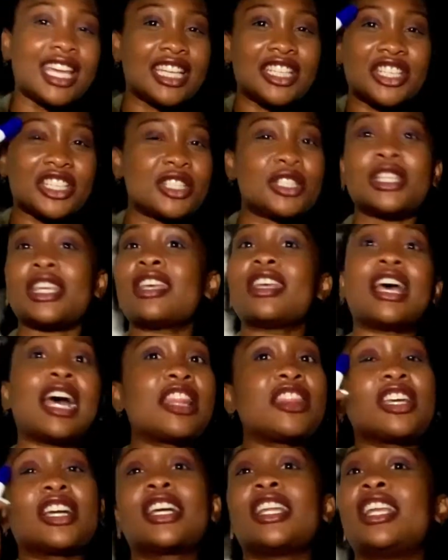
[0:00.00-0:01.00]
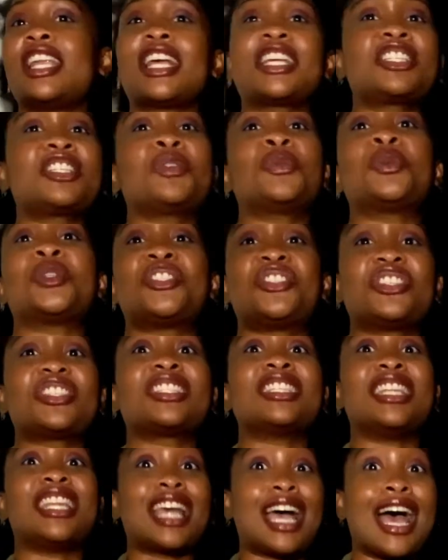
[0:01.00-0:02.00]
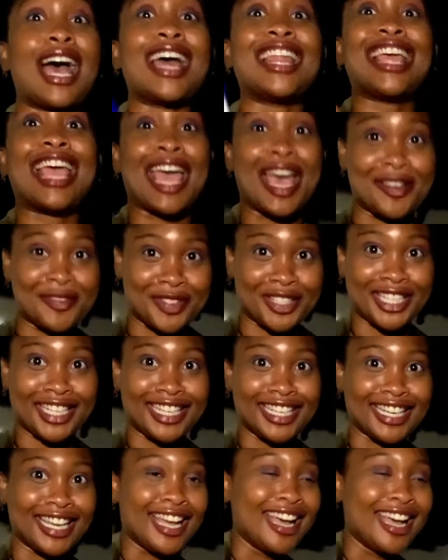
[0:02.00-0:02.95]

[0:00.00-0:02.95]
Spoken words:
The connection was just not happening.